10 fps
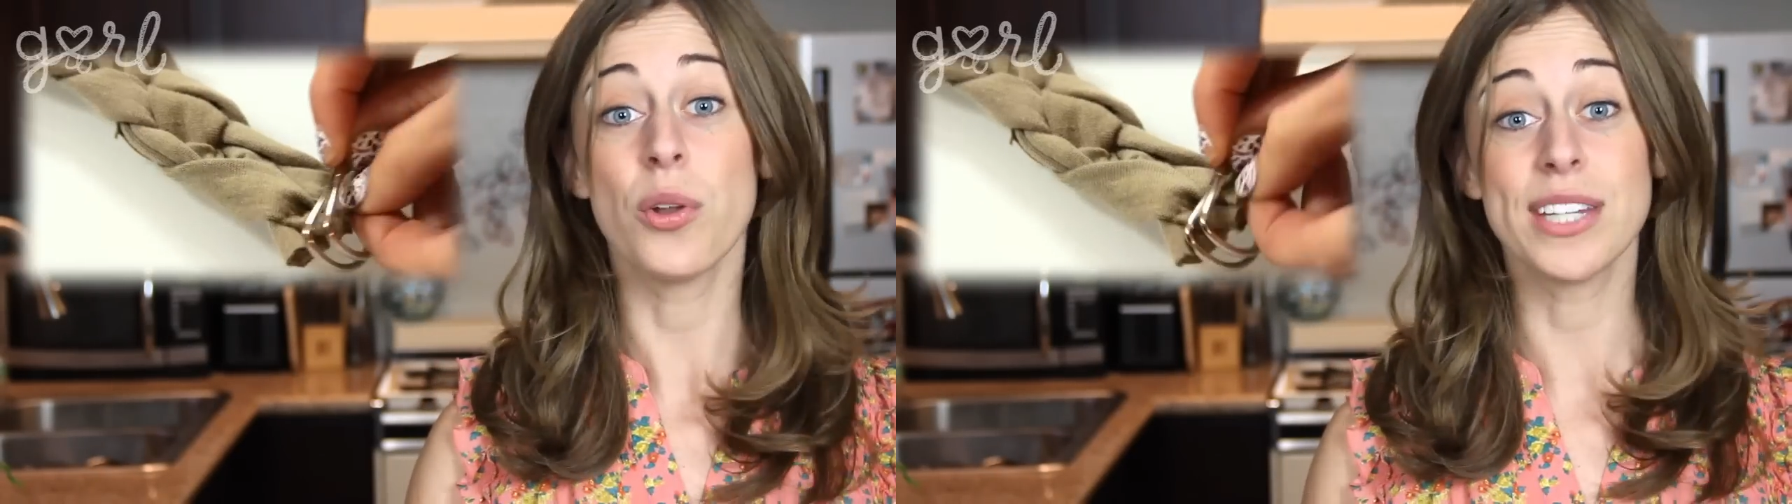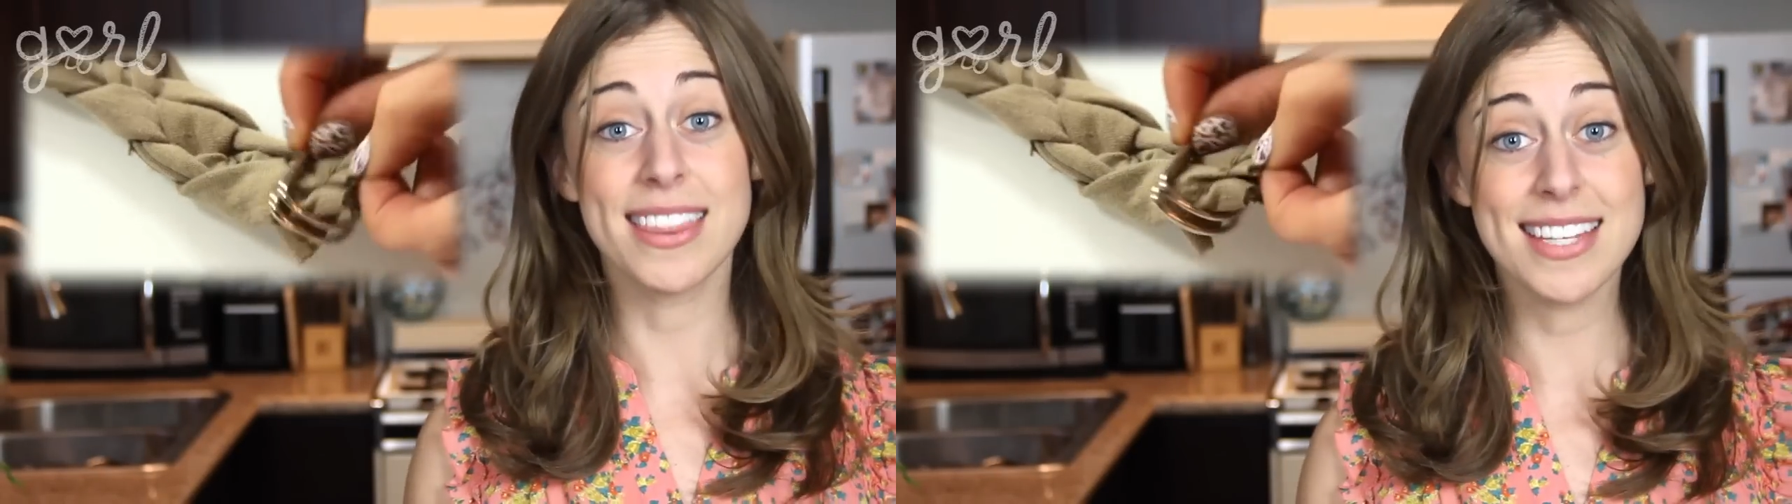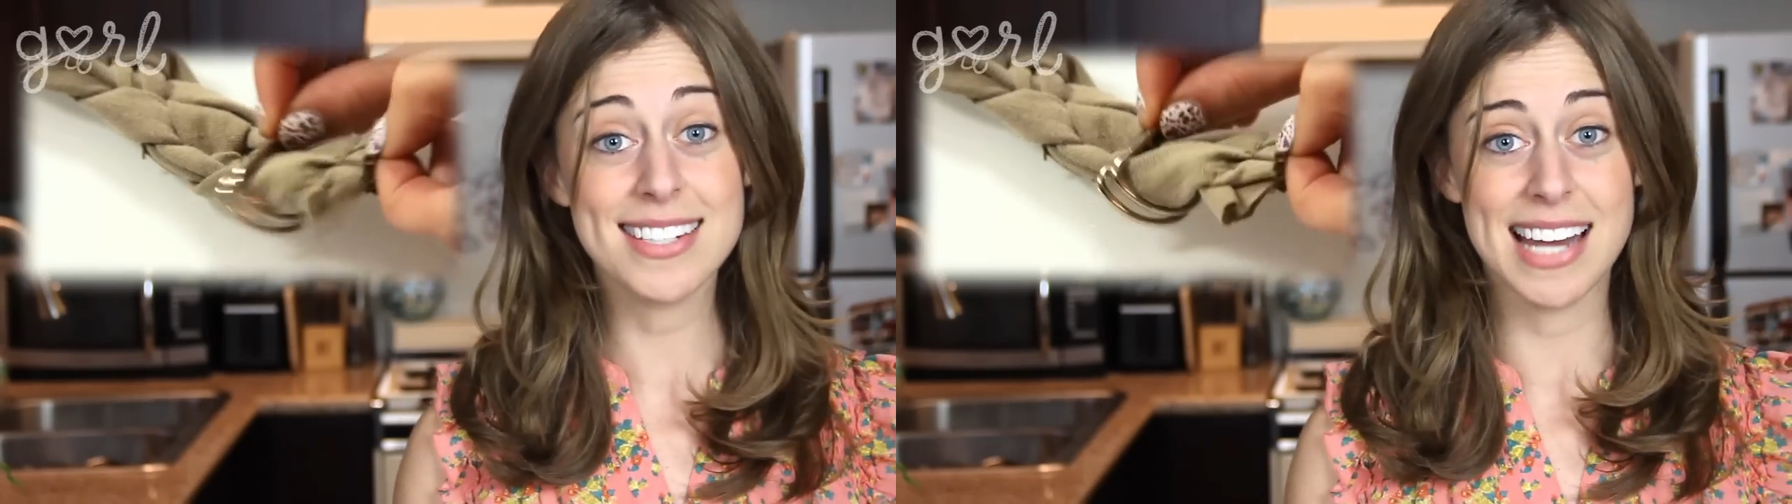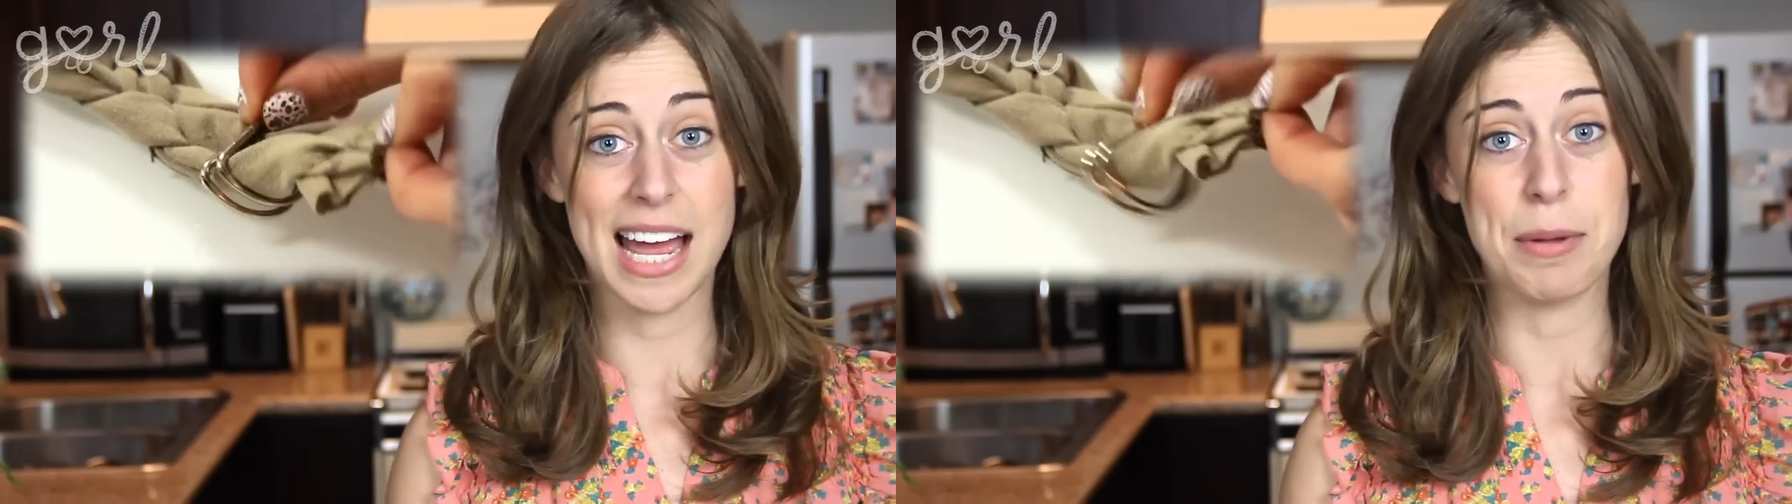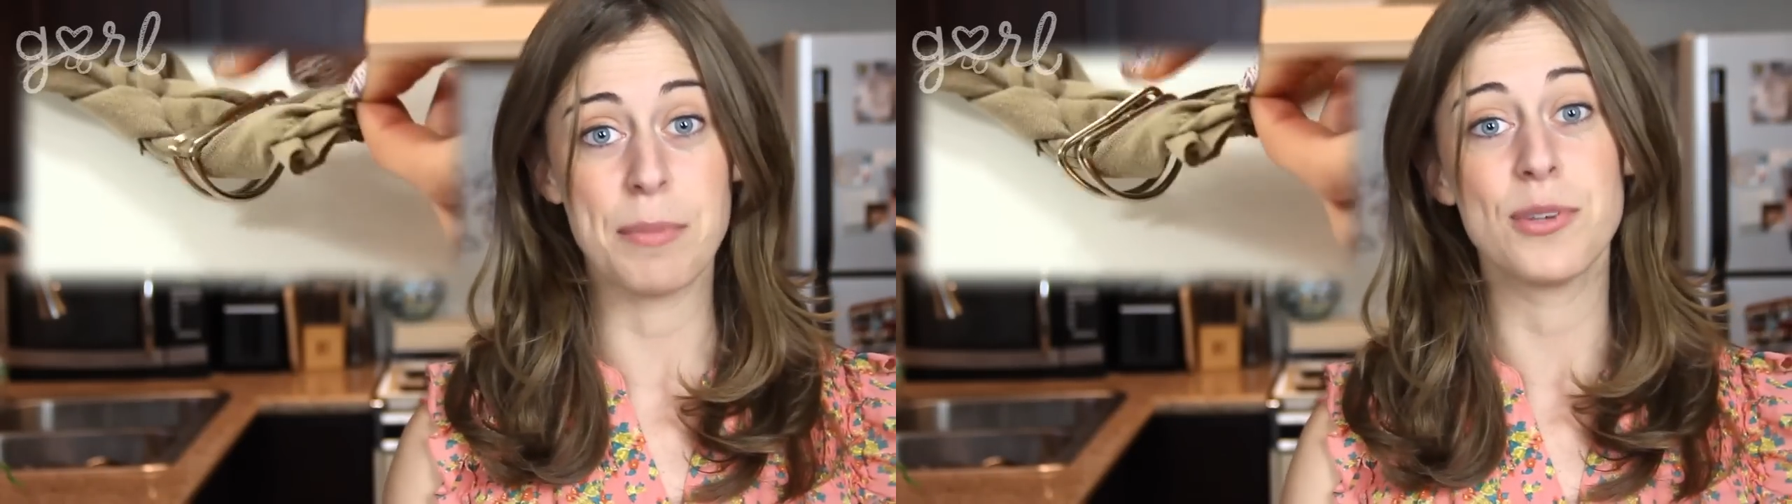only this
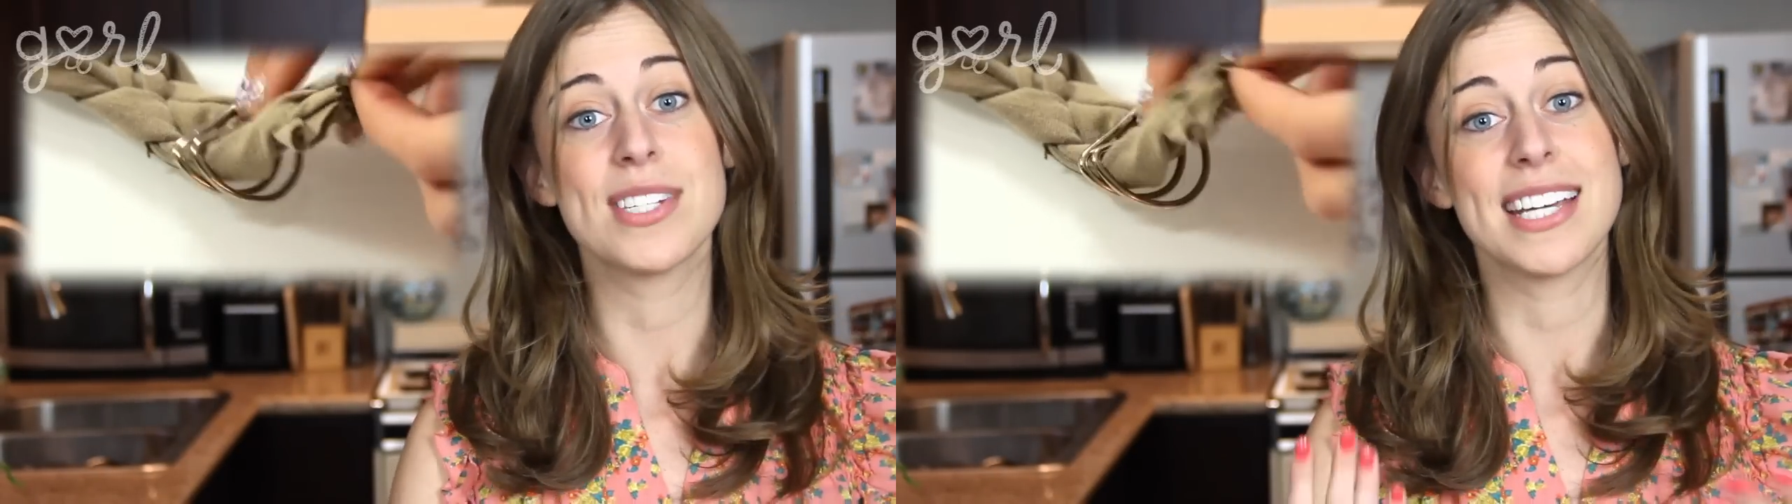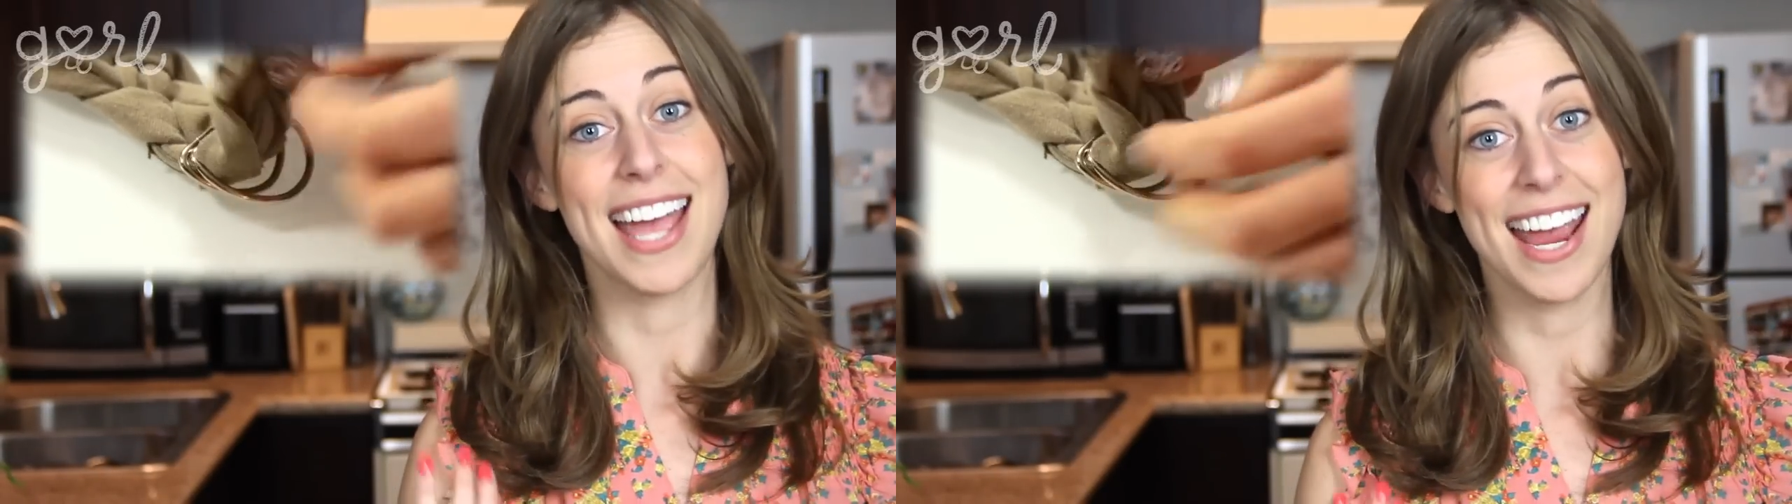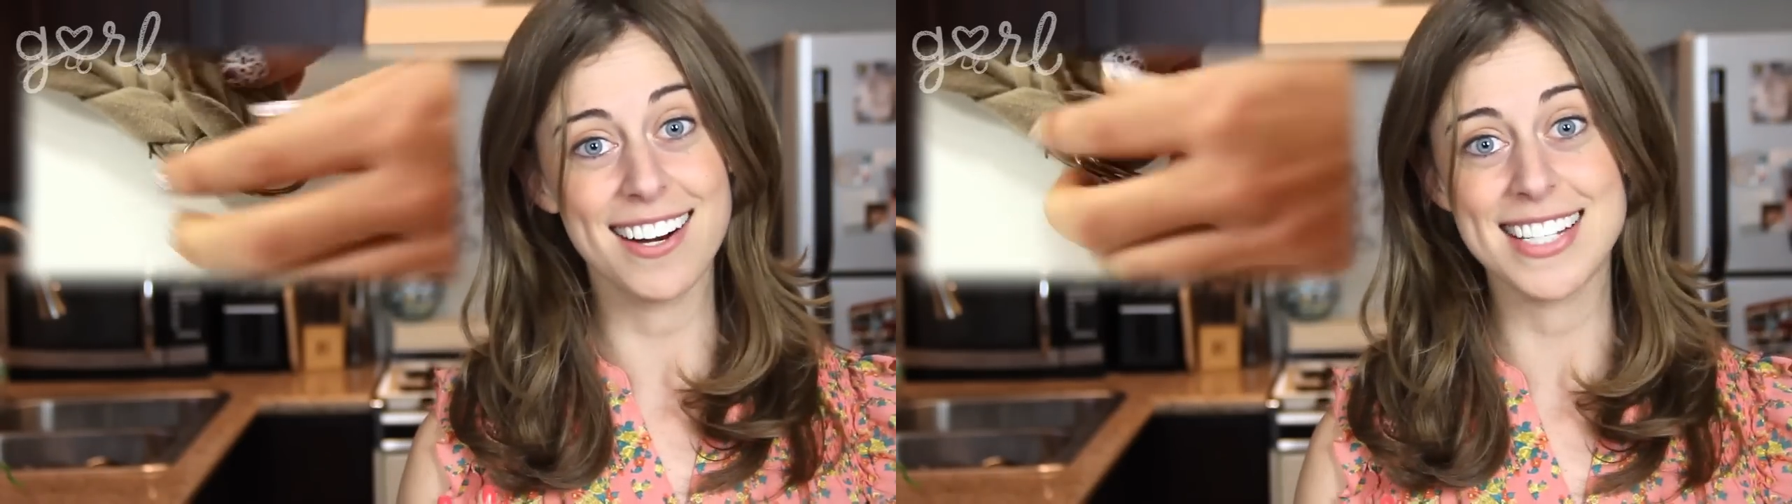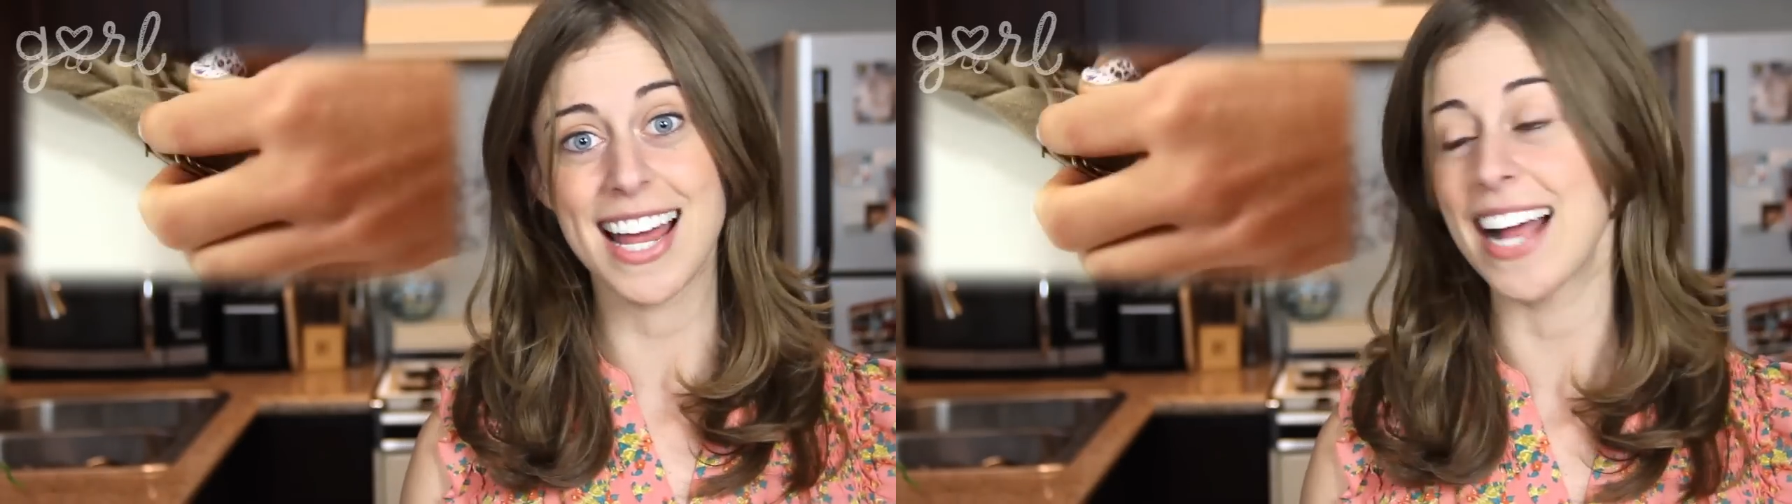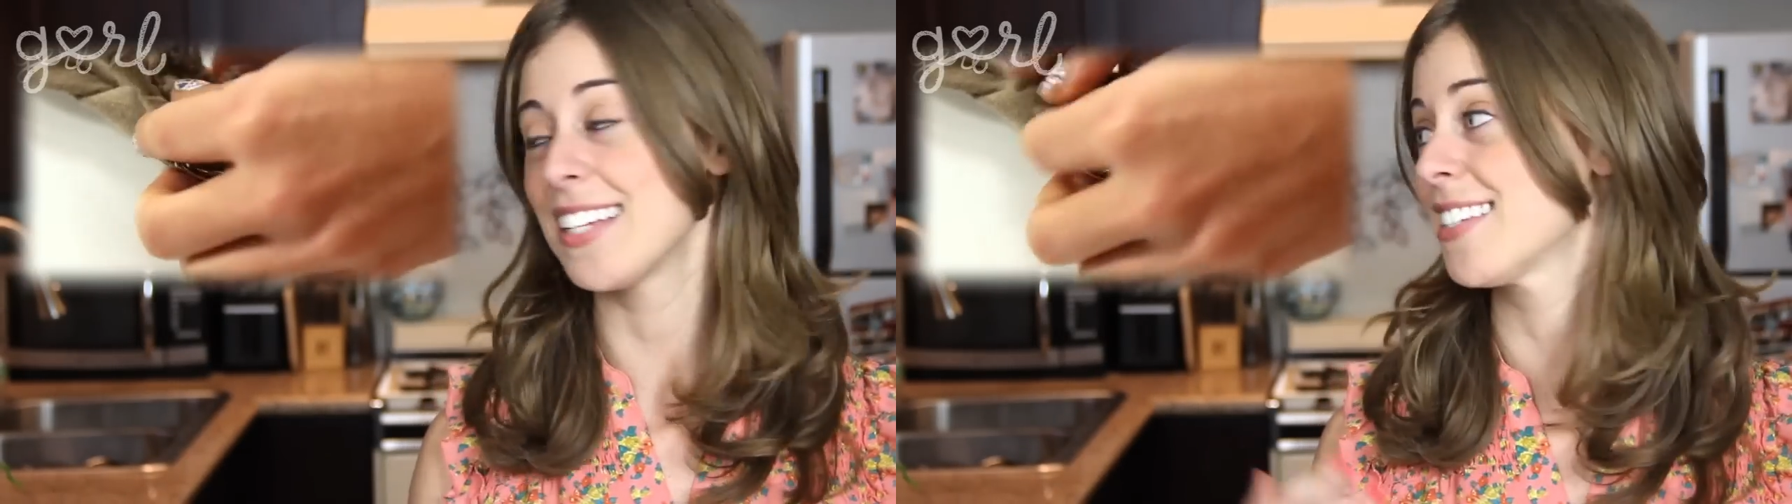time I'm using a hair tie